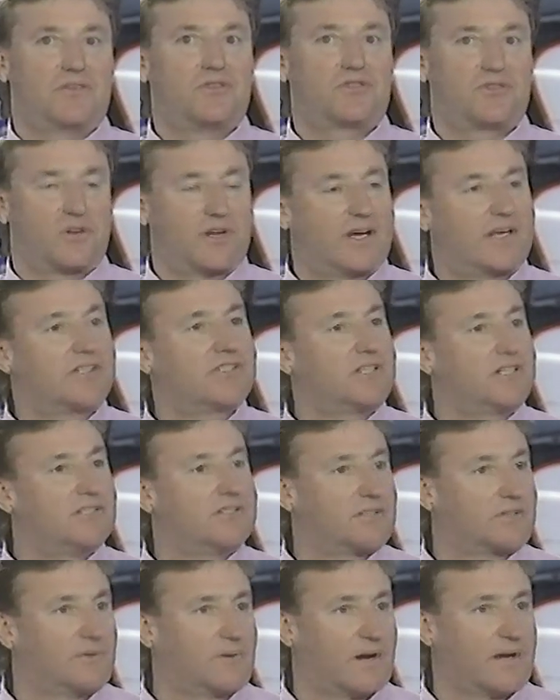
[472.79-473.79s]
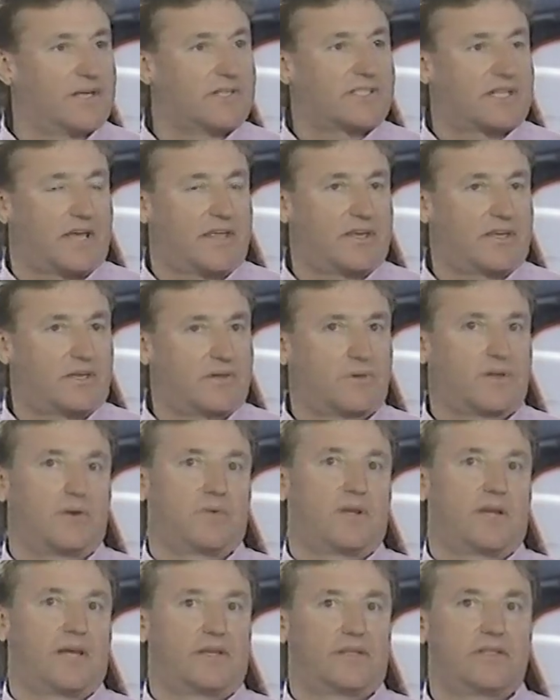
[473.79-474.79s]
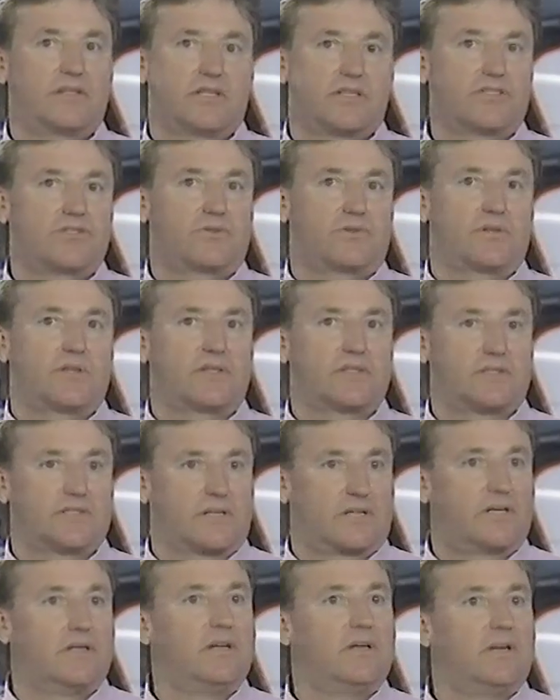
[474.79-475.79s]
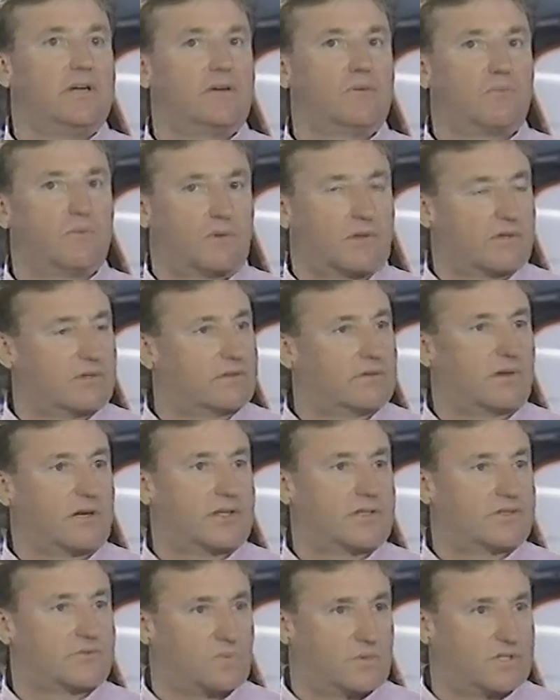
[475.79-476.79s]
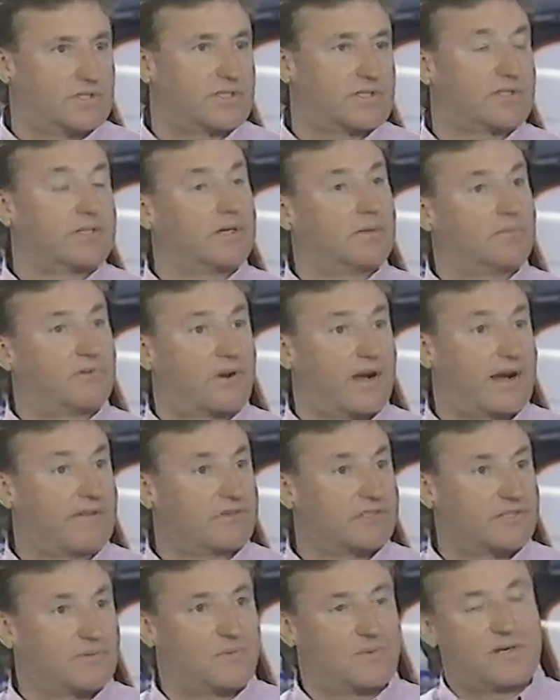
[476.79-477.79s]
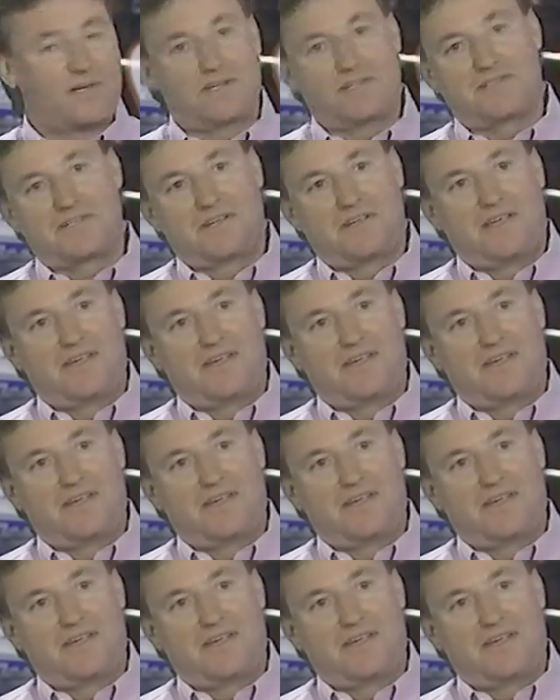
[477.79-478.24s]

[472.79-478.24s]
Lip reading: to us, he's the greatest. I think he'll go down in history as one of the greatest Winston Cup drivers it was.